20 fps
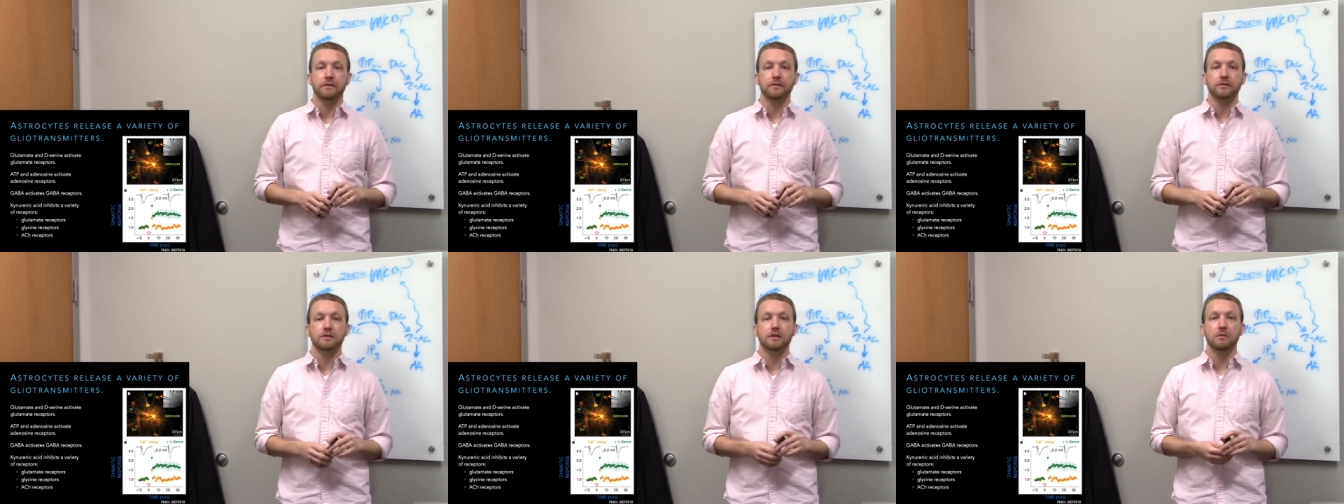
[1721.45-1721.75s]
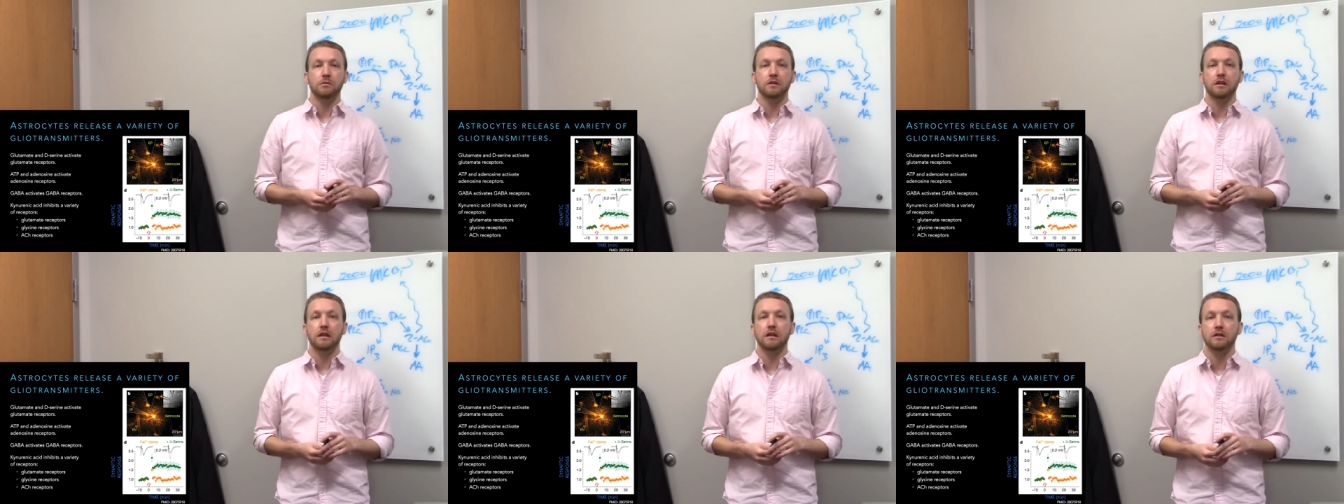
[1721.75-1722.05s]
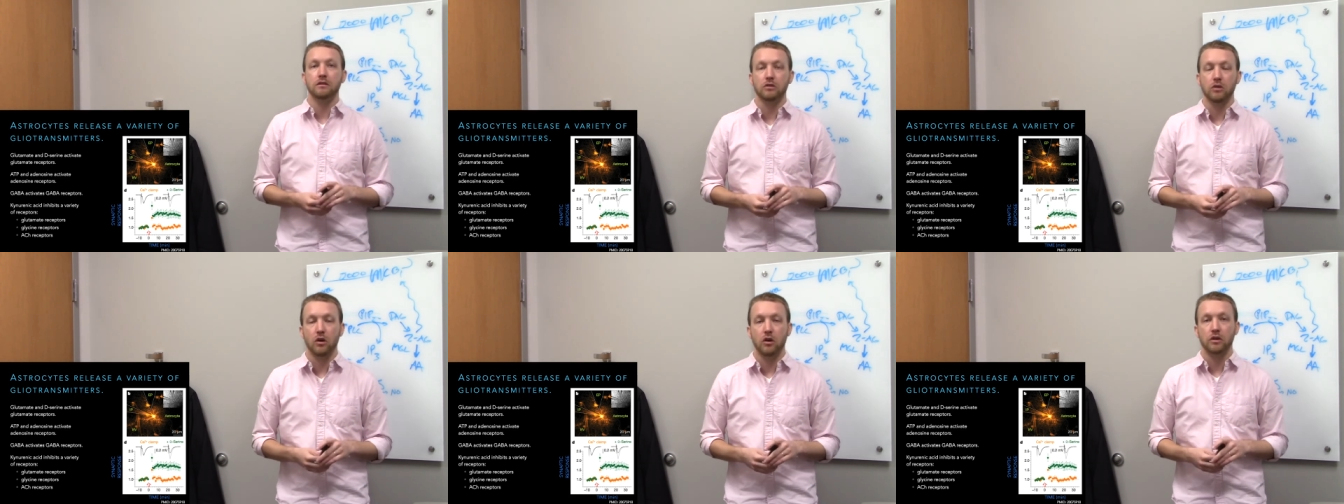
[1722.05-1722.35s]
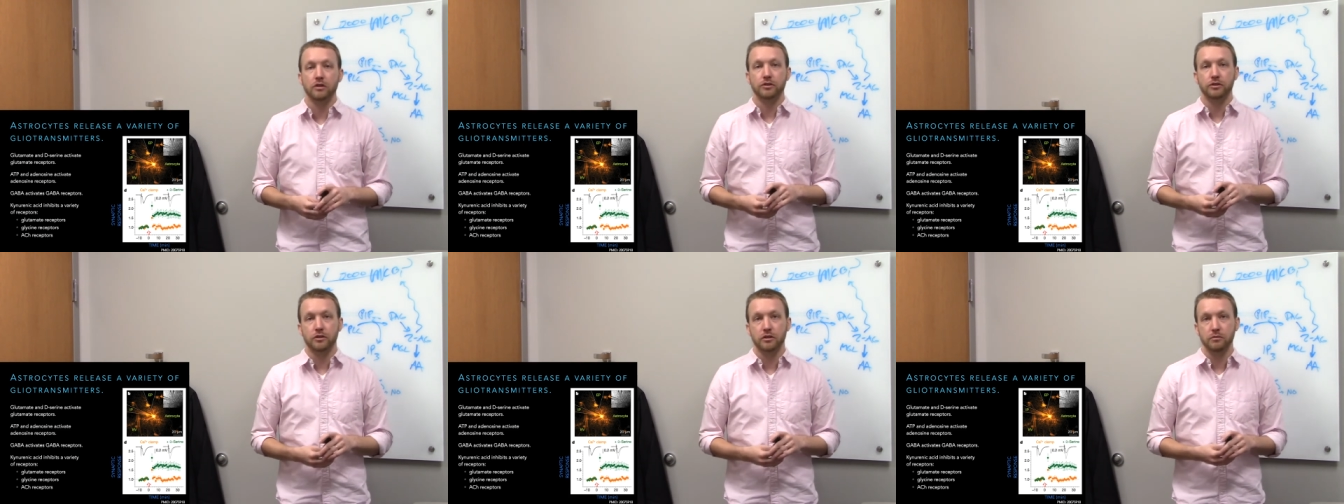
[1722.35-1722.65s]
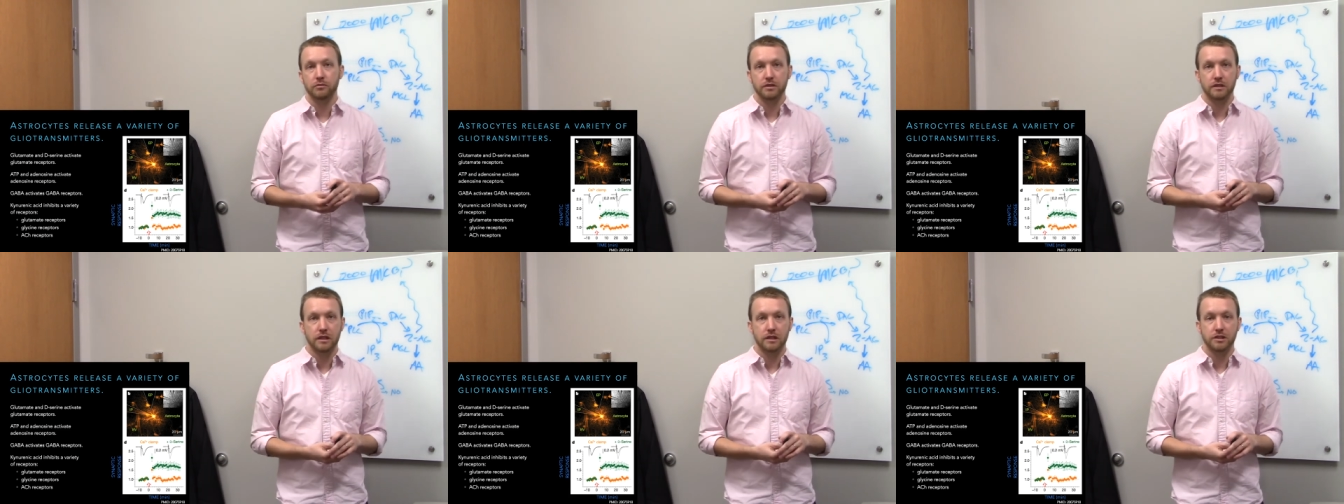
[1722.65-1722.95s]
They're stimulating long-term
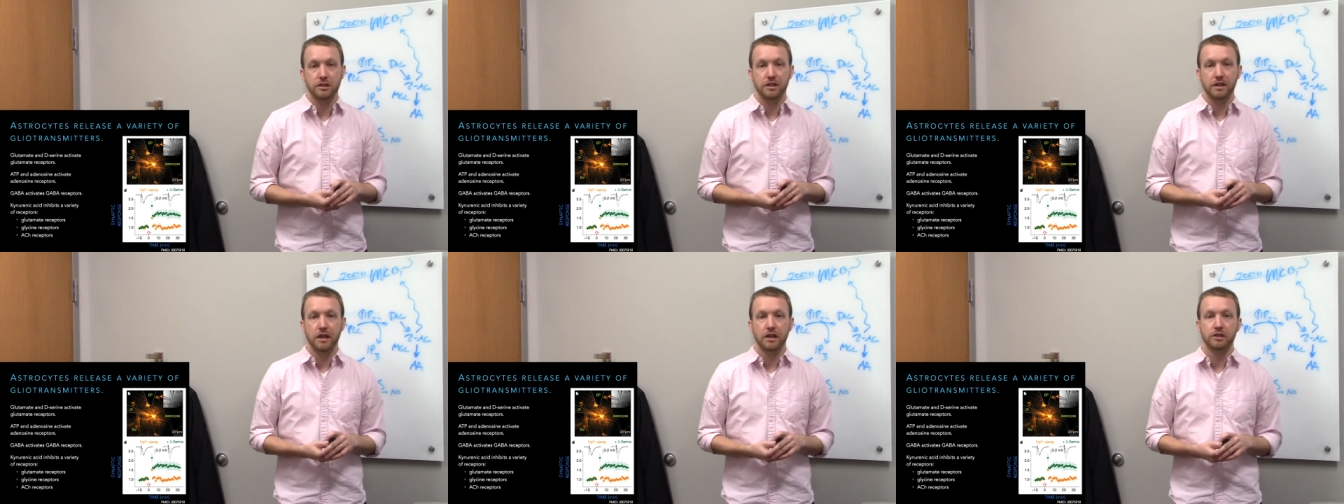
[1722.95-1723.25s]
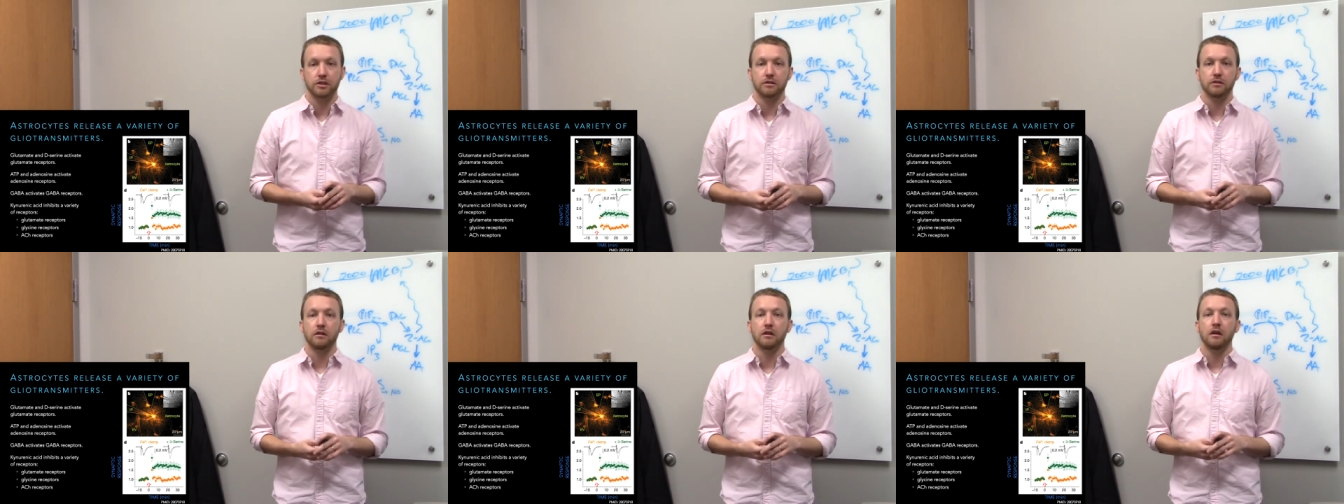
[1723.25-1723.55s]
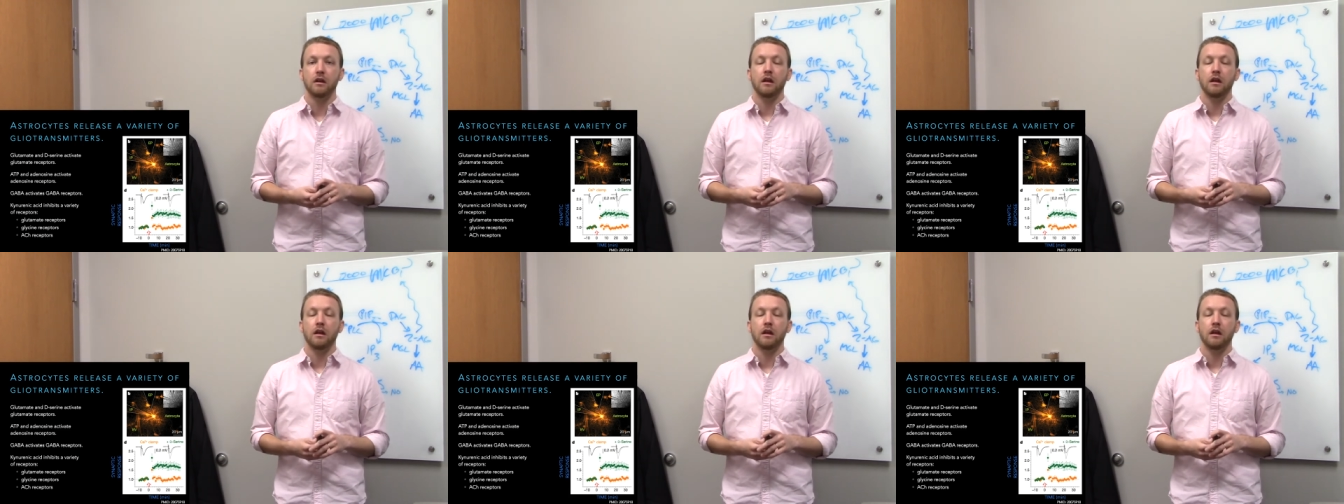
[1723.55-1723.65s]
potentiation,